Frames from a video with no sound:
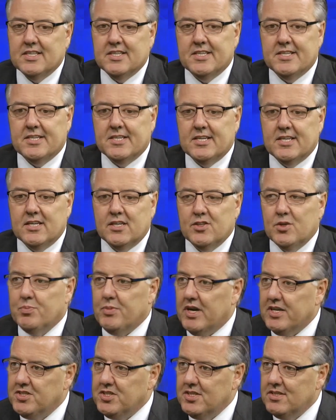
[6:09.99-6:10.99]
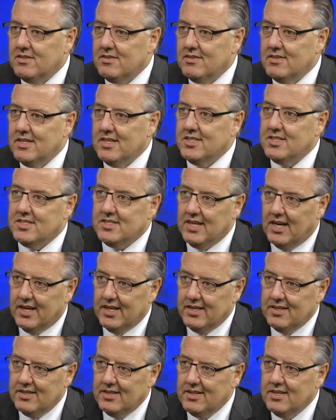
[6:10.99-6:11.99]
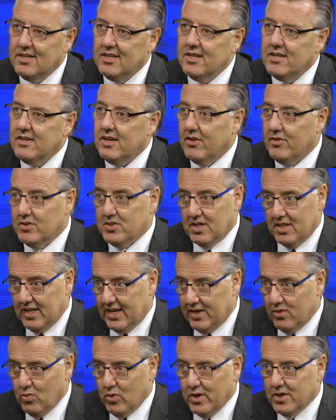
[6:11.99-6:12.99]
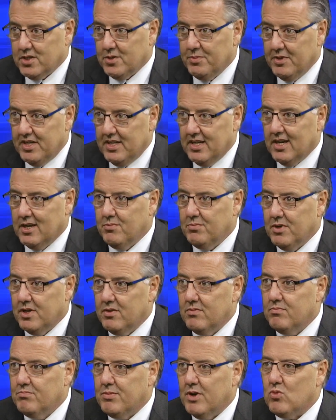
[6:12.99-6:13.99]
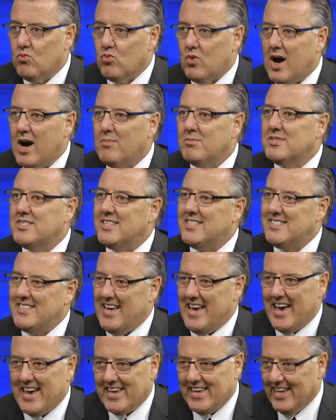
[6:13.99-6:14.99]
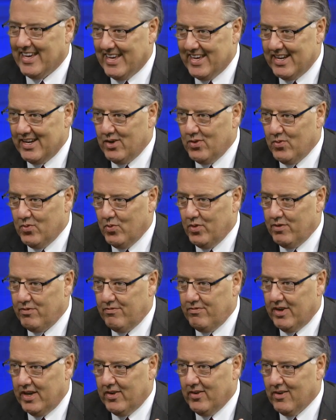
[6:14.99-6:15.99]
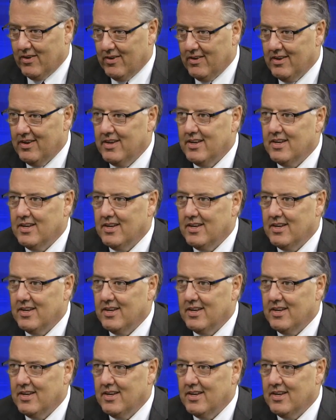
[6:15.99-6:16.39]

Uh, the budget is done. Now there's a lot of work to be done, but, but Rahm is attacking it with vigor.